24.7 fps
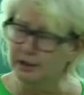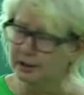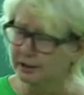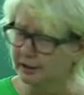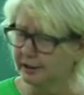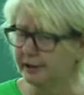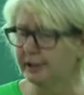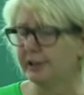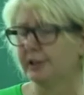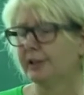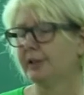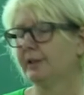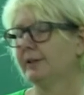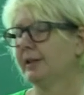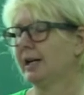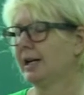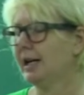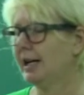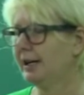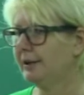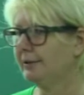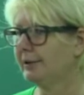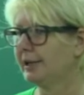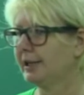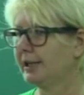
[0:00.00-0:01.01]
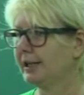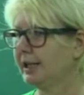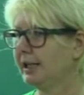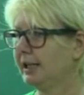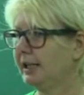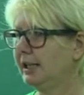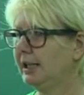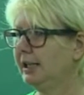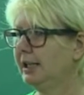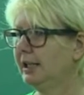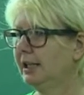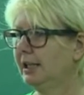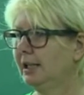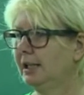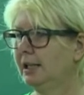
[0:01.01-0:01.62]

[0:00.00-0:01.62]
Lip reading: clearer the hierarchy,